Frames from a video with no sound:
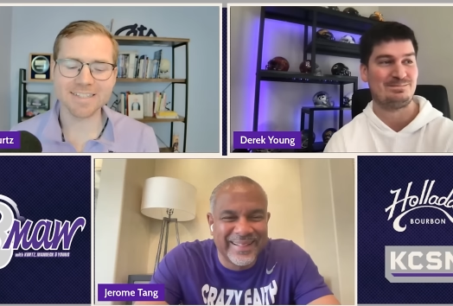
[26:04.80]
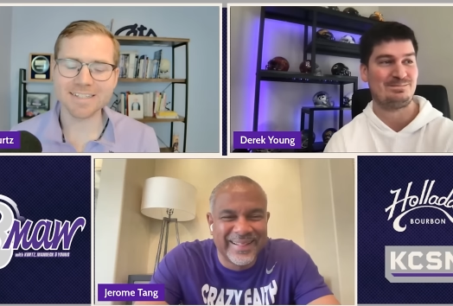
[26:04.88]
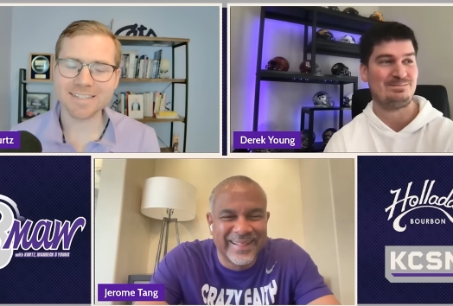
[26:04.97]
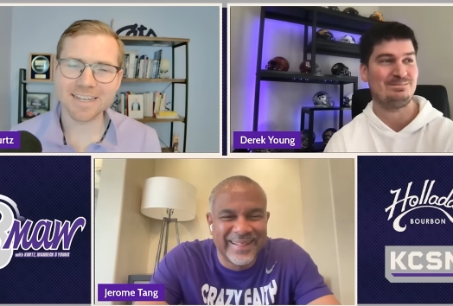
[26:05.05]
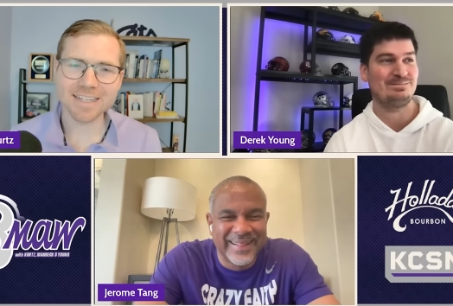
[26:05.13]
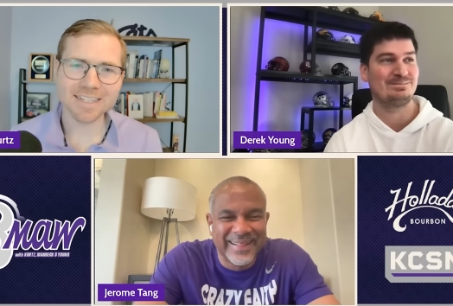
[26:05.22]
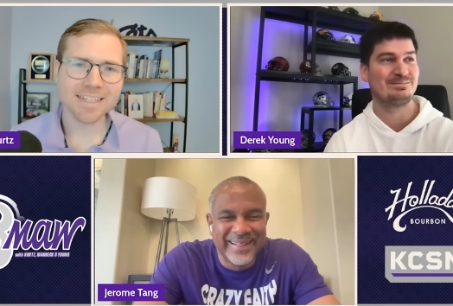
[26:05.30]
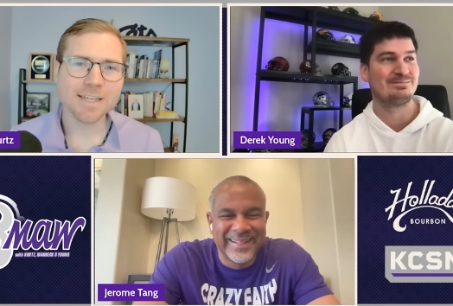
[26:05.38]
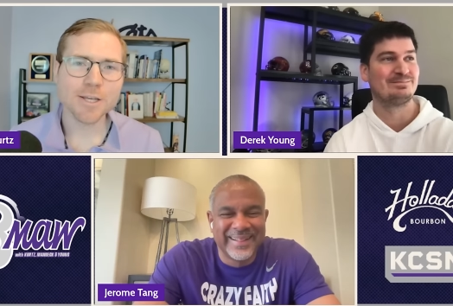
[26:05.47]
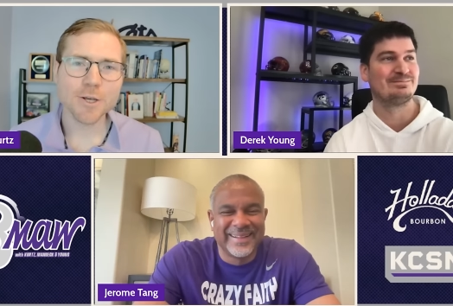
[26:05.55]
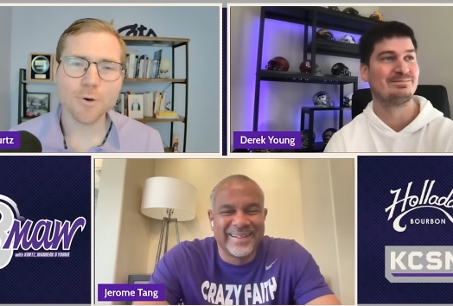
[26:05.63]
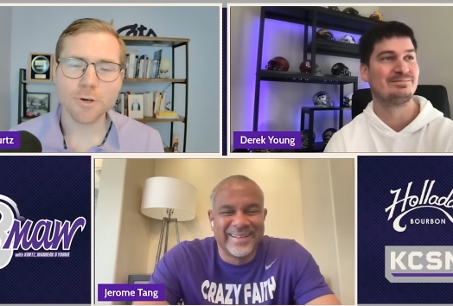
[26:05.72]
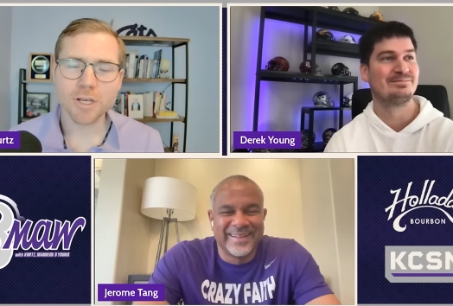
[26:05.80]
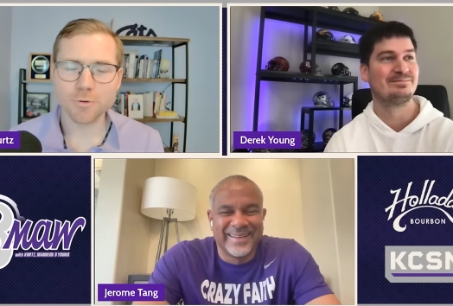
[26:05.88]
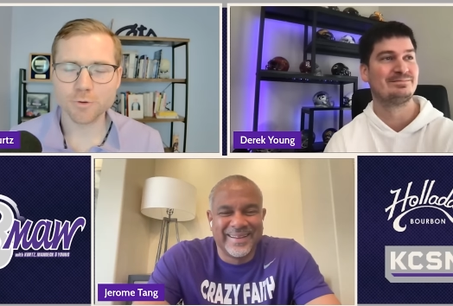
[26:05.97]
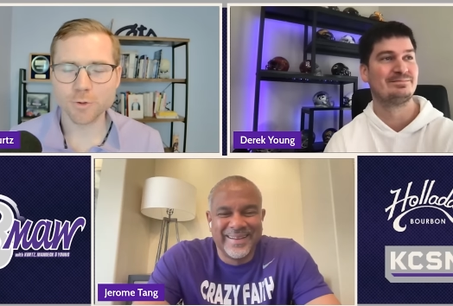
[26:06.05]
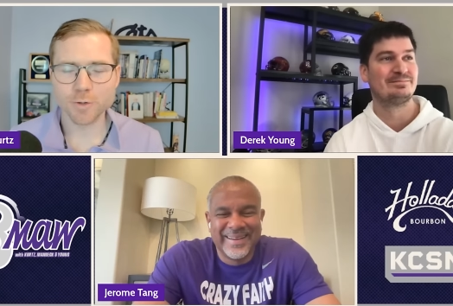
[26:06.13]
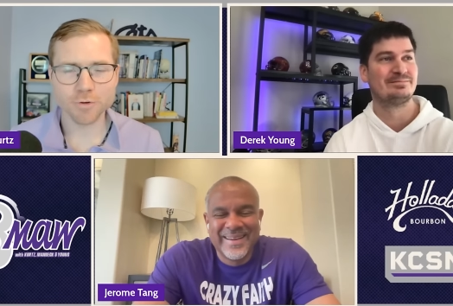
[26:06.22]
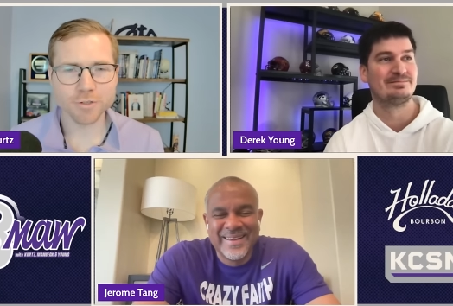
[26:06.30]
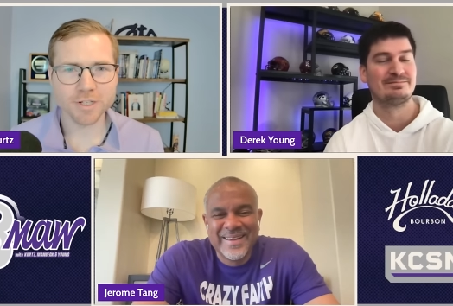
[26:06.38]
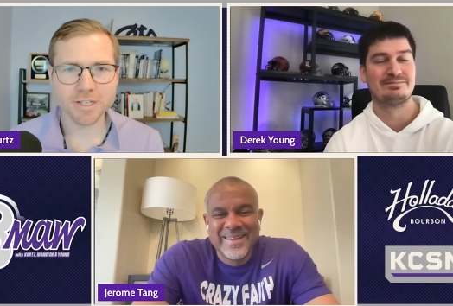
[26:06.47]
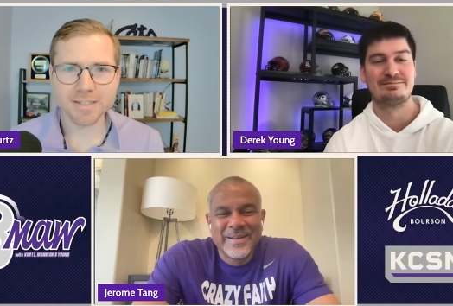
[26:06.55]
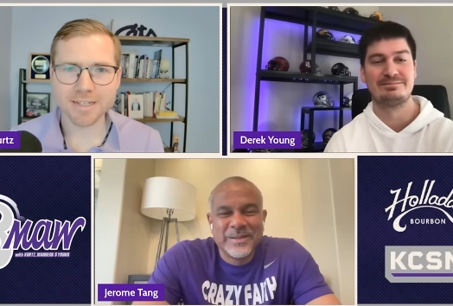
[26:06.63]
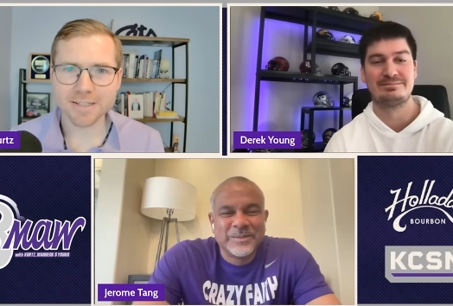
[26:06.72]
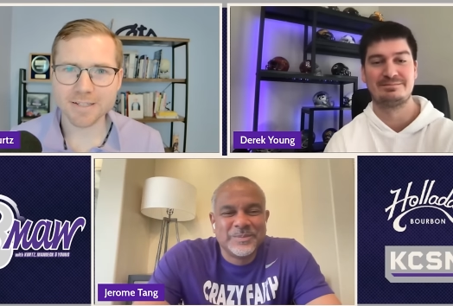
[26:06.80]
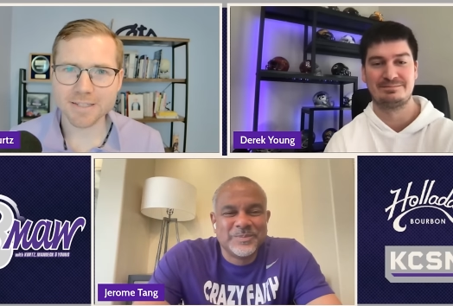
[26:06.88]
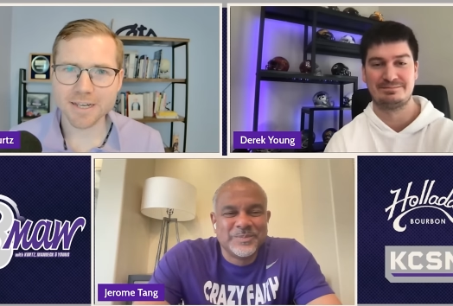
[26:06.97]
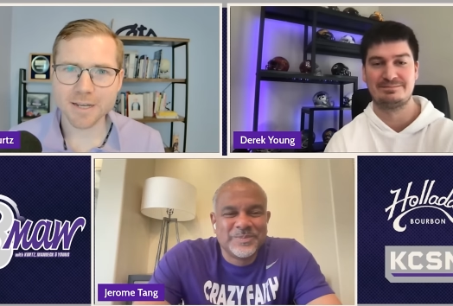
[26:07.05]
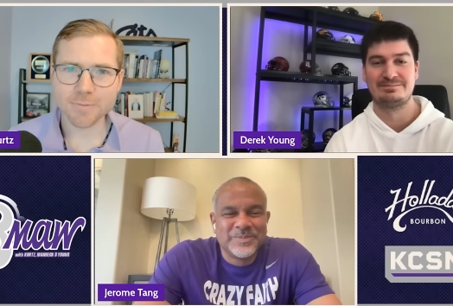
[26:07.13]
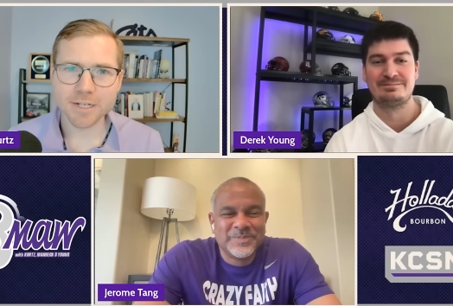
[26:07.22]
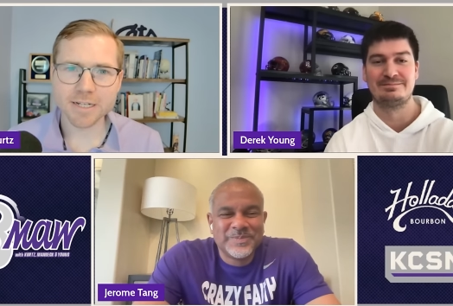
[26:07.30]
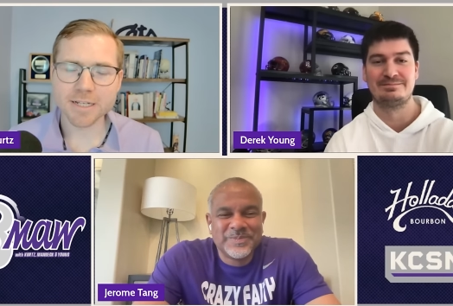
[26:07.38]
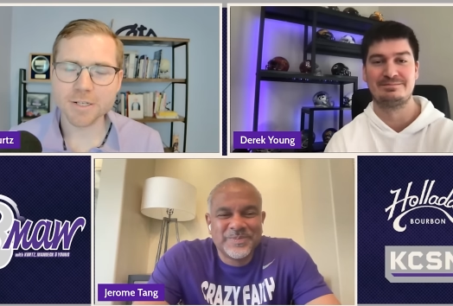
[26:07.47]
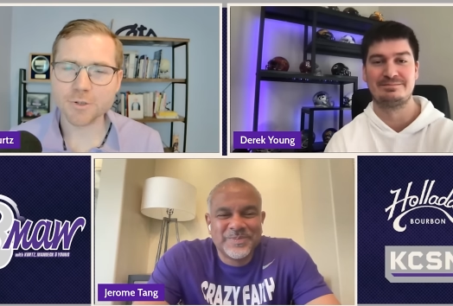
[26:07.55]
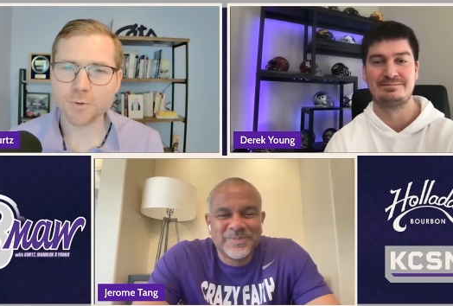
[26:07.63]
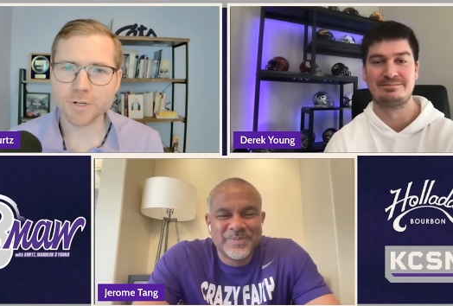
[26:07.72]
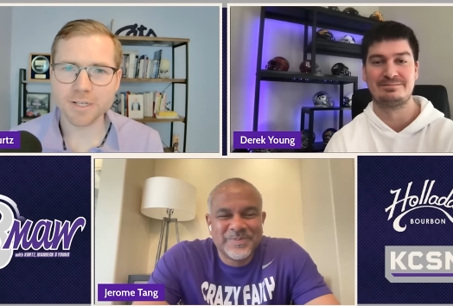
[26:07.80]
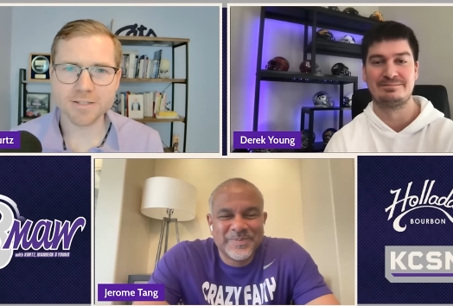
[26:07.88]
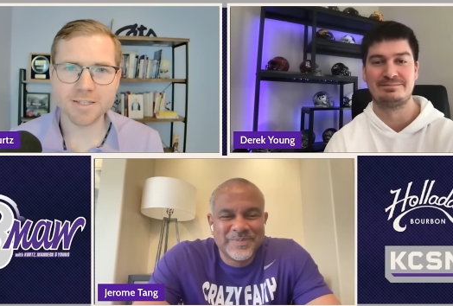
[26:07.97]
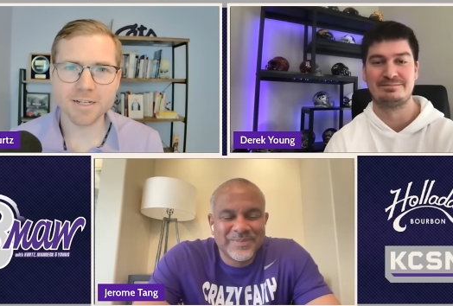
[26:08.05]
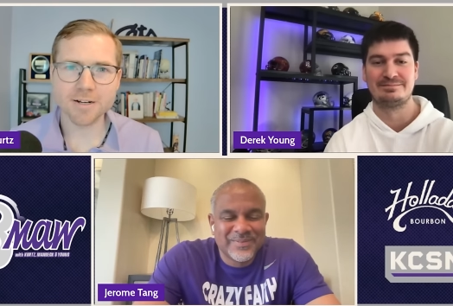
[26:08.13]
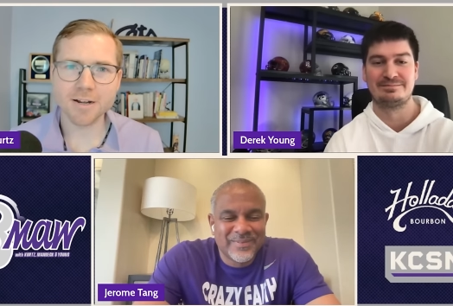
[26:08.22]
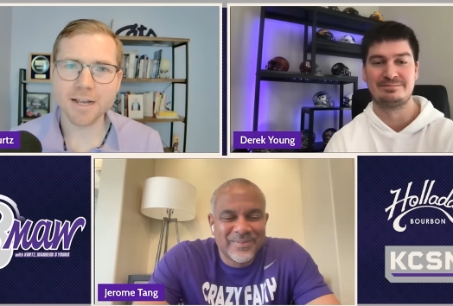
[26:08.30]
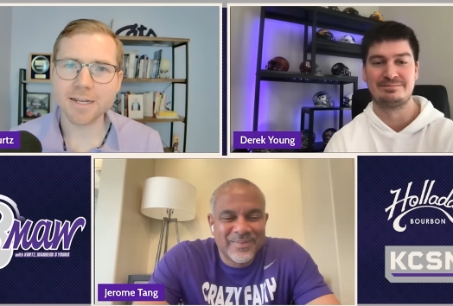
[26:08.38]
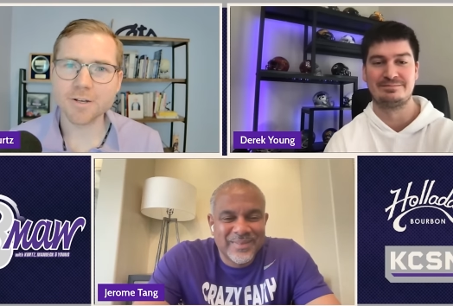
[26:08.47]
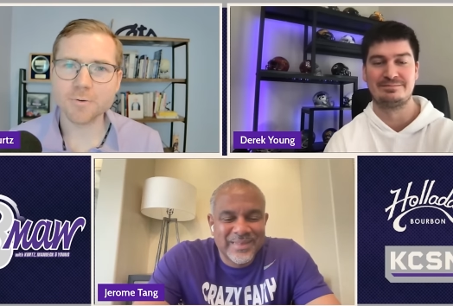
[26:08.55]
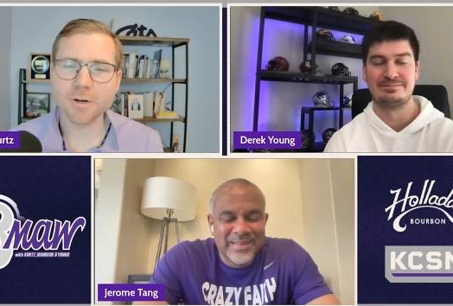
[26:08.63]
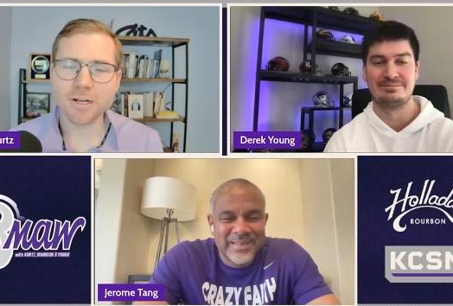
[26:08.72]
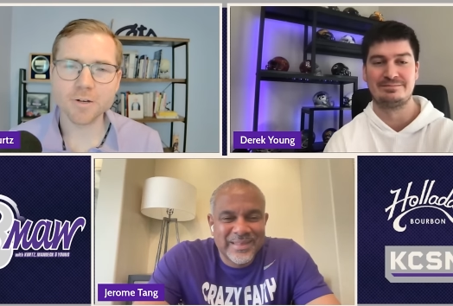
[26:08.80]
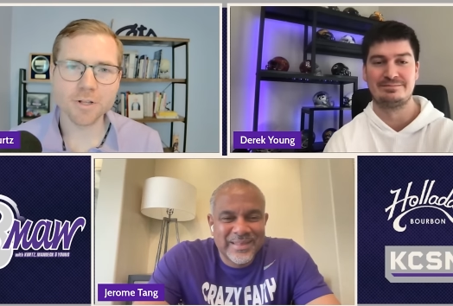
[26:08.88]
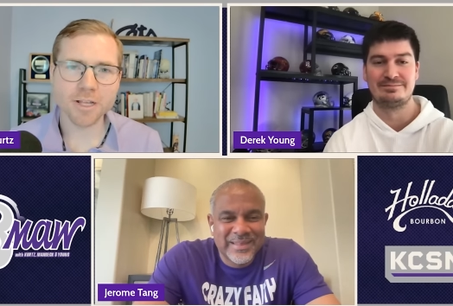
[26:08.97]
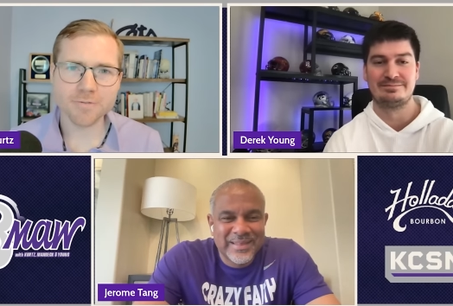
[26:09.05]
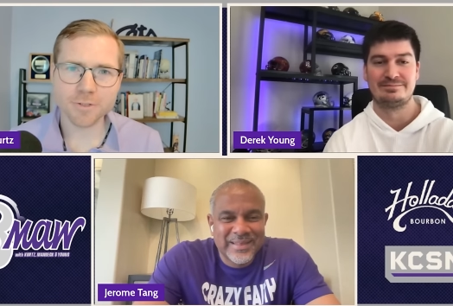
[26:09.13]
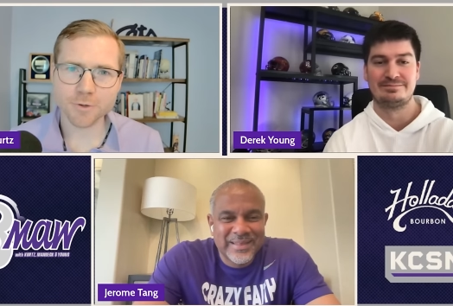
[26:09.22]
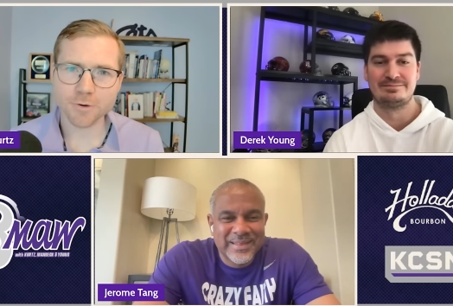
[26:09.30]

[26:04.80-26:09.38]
Speaker 1: sense. Hey, Coach, we appreciate you taking the time and, and, joining us here. I know I know life is